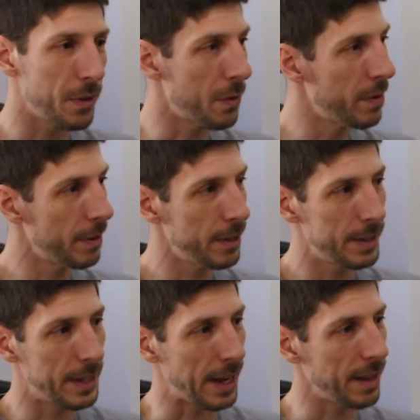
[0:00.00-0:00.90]
don't
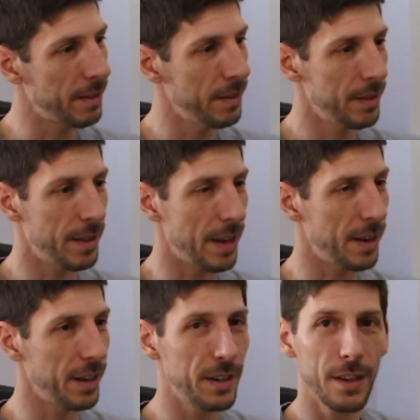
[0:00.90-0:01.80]
understand
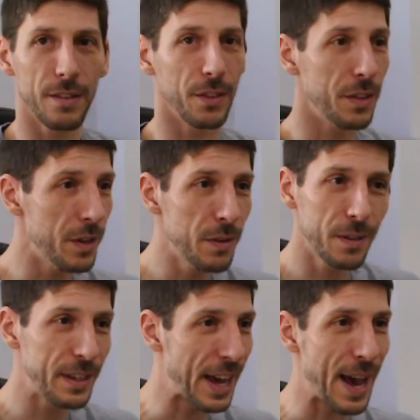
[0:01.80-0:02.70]
that it can
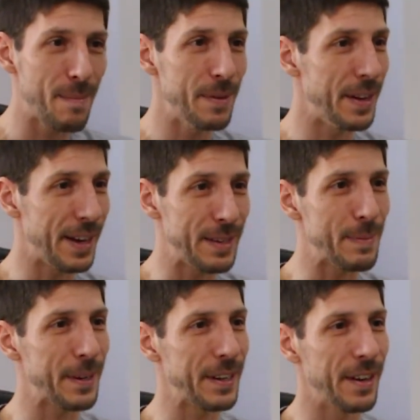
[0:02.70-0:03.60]
literally happen to
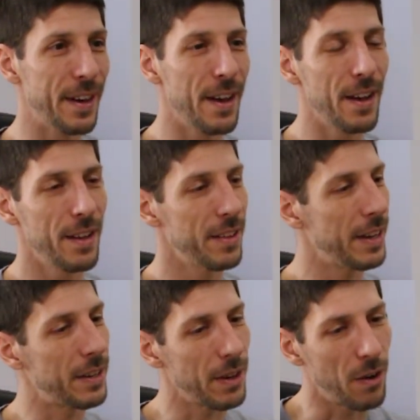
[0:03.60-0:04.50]
anybody.
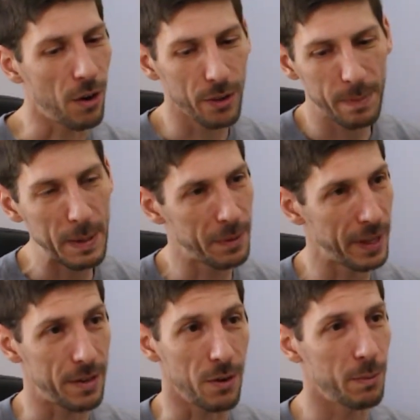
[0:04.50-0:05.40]
Like all the people
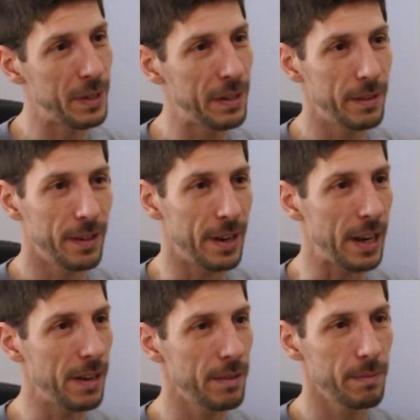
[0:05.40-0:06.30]
that know me
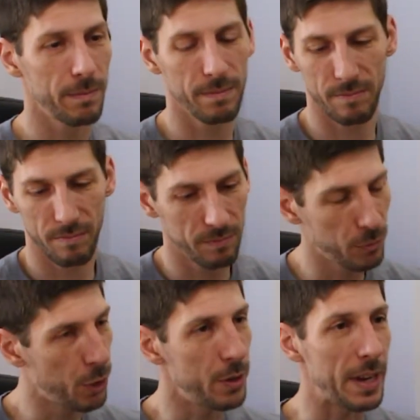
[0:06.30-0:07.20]
today
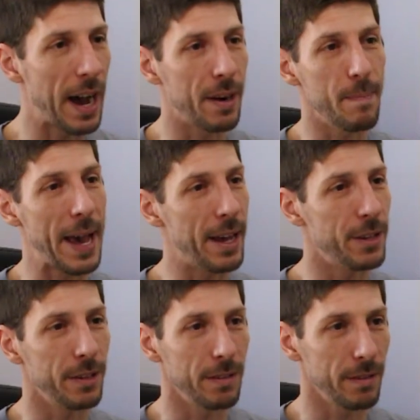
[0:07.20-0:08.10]
could not
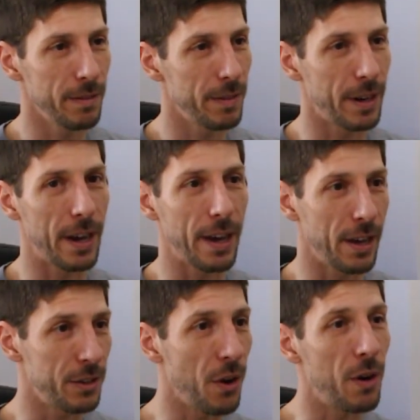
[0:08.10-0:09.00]
imagine that I
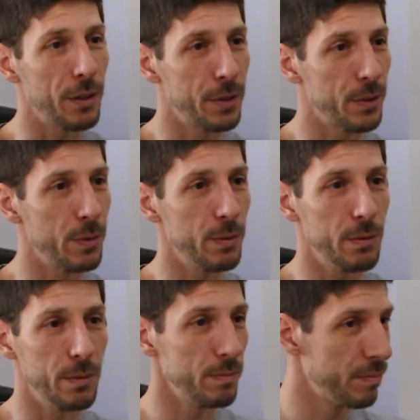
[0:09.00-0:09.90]
had gone
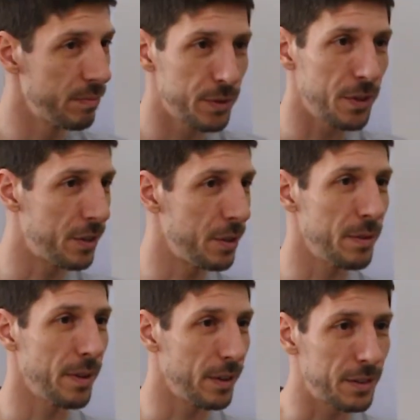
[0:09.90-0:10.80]
through such
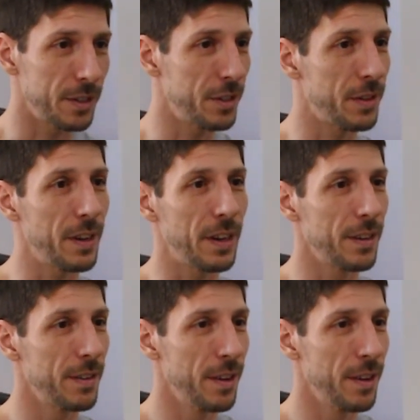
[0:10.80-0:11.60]
a thing.